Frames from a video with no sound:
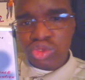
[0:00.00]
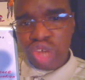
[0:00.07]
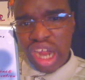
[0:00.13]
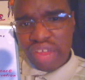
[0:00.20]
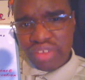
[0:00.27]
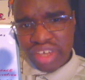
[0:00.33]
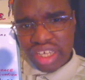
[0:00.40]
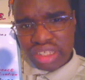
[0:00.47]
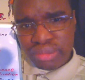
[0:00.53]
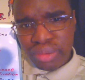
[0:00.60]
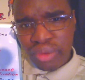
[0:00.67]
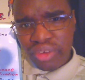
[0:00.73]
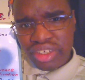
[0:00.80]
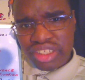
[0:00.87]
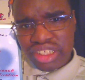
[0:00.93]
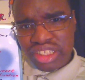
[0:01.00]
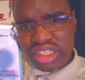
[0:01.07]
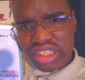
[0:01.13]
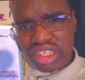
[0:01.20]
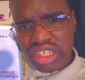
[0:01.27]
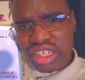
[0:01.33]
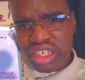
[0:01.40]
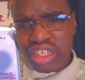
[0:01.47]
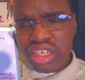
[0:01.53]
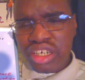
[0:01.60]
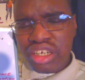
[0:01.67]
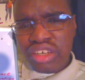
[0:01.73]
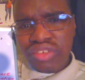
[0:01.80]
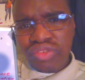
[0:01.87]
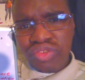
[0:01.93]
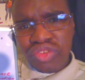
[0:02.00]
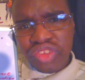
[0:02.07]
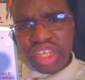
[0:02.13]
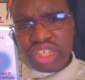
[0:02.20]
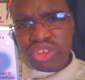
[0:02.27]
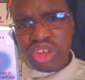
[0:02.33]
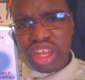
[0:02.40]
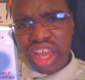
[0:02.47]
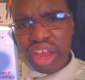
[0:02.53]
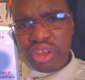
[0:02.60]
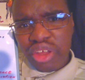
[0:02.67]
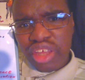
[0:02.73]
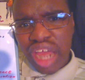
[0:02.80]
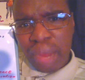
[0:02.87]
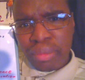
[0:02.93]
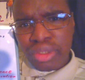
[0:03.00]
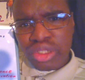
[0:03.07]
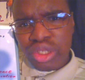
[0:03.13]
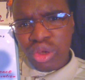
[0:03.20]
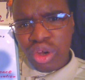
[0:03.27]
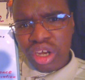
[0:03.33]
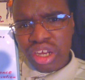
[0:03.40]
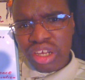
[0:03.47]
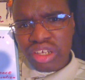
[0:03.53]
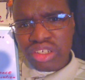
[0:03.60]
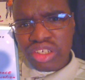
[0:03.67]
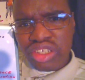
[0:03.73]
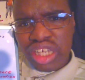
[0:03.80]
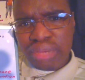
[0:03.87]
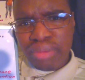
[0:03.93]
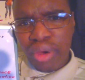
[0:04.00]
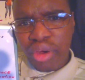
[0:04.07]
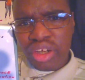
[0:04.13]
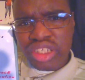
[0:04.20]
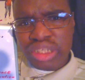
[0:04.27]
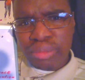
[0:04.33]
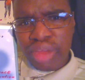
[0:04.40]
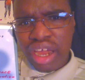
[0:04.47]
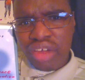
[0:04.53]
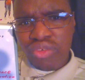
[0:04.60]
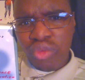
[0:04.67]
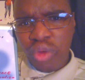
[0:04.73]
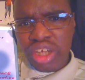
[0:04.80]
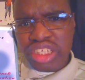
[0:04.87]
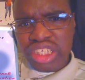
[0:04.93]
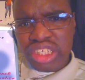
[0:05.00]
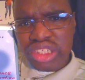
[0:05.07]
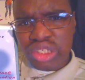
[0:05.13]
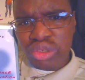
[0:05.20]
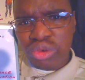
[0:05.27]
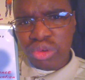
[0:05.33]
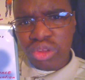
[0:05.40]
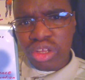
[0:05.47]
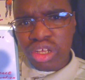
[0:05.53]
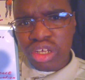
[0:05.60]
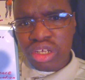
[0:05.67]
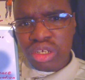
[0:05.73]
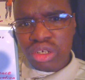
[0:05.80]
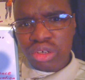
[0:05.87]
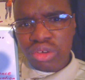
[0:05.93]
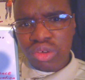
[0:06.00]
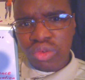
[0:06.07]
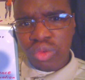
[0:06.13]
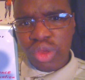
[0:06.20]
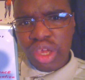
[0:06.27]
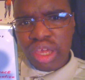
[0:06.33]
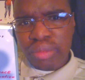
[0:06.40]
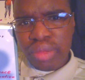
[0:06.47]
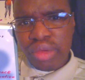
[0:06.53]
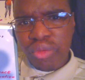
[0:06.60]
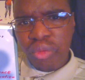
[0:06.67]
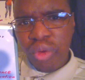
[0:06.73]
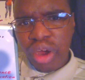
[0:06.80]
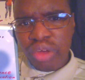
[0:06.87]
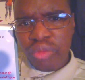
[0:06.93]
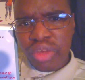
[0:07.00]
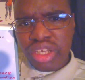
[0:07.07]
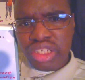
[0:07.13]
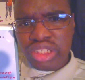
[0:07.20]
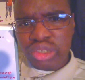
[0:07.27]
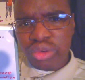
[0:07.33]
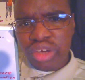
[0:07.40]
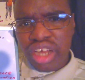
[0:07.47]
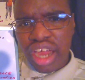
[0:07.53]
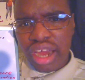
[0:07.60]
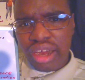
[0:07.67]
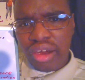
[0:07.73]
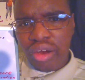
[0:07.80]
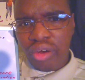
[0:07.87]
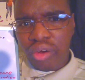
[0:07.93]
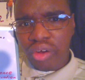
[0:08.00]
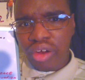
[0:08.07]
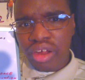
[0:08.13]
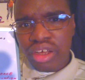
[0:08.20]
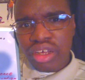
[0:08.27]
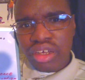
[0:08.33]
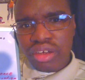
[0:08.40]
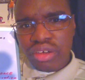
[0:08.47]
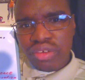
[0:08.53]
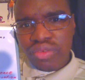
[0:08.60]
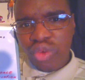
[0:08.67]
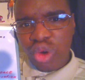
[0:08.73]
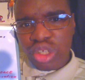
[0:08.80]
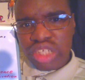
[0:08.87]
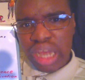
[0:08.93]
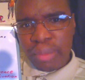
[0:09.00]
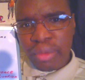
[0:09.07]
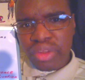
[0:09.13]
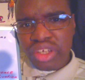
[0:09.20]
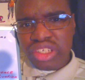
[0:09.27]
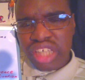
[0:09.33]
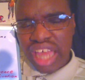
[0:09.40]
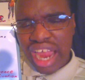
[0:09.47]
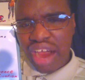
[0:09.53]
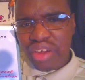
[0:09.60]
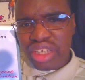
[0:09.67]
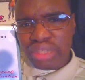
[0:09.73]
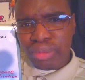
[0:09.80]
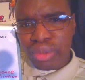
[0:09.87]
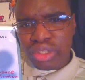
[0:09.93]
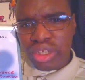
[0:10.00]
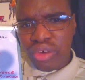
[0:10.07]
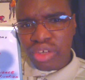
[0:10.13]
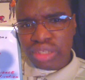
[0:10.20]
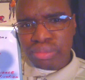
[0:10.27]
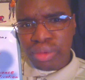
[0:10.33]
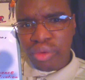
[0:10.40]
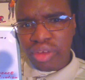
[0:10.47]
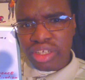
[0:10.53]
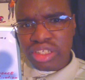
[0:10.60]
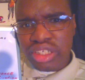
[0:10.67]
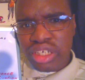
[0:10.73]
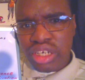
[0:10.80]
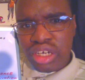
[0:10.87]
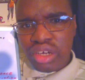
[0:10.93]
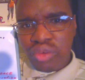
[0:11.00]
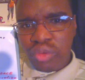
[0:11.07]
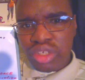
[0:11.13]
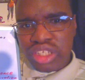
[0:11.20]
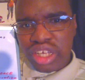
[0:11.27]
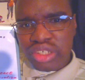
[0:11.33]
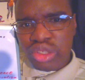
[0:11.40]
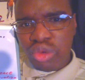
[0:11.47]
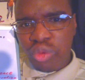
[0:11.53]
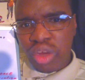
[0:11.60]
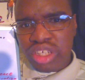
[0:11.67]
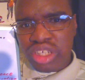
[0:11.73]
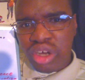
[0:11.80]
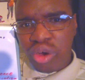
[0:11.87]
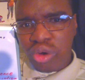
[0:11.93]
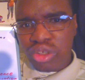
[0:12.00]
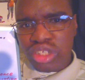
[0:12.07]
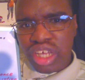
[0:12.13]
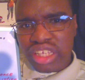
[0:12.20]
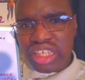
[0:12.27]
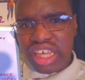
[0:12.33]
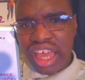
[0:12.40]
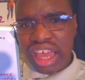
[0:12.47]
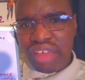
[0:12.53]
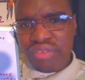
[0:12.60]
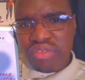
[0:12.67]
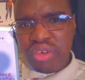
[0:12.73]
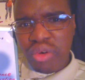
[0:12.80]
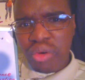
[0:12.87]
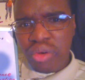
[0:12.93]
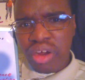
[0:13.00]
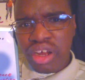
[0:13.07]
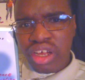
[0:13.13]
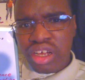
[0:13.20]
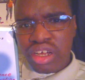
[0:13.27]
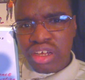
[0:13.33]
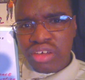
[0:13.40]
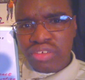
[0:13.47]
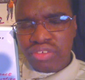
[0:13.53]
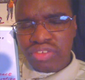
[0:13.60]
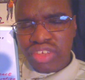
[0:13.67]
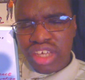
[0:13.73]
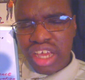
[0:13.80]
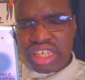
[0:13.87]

Driving experiences. This will allow you the opportunity to take part in some kind of racing school where you can be one with a certain kind of car. For example, there's the Audi sports car experience, which lets you race cars like the A4, the